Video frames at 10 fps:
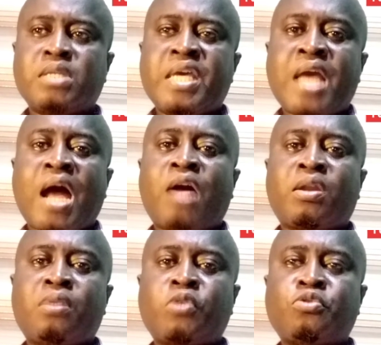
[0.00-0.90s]
They
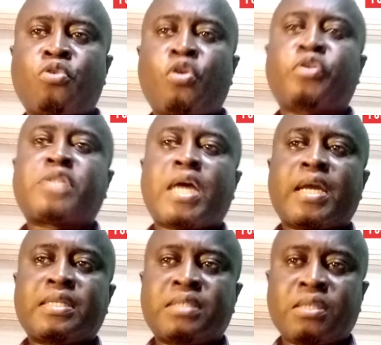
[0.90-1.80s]
are what you call your
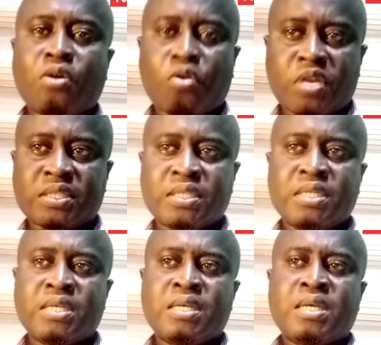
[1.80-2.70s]
target audience.
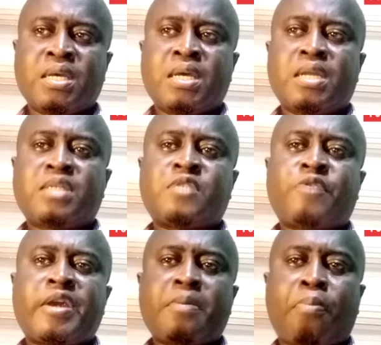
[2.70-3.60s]
This
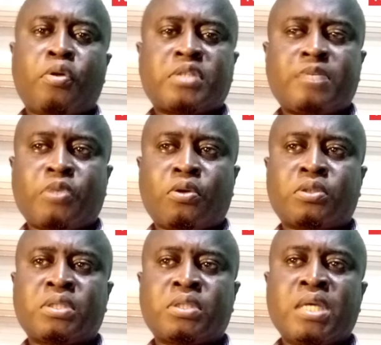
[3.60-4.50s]
is very important
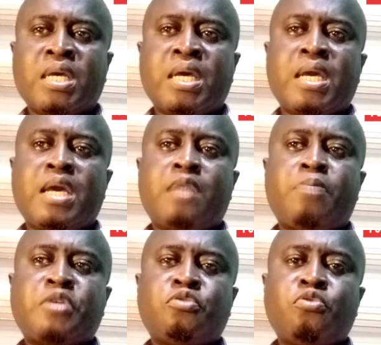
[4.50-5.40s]
because it
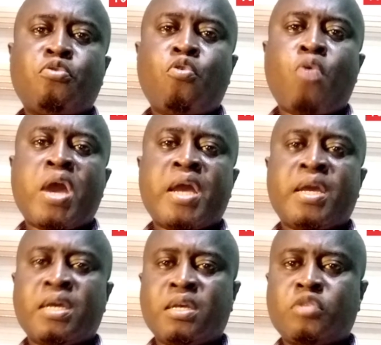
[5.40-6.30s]
makes you know where
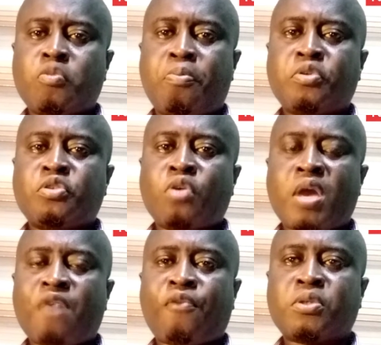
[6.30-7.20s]
to put your
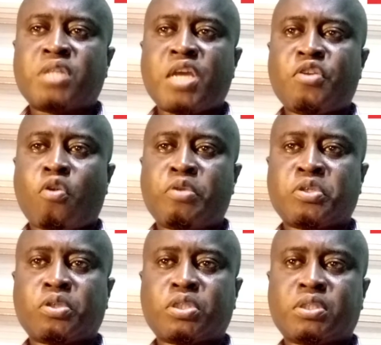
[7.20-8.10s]
effort and your
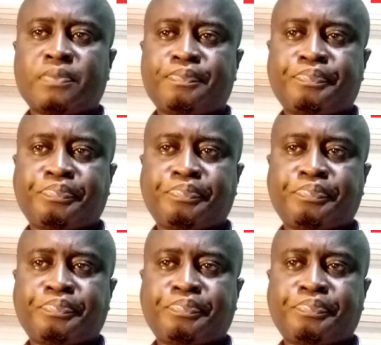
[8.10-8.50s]
resources.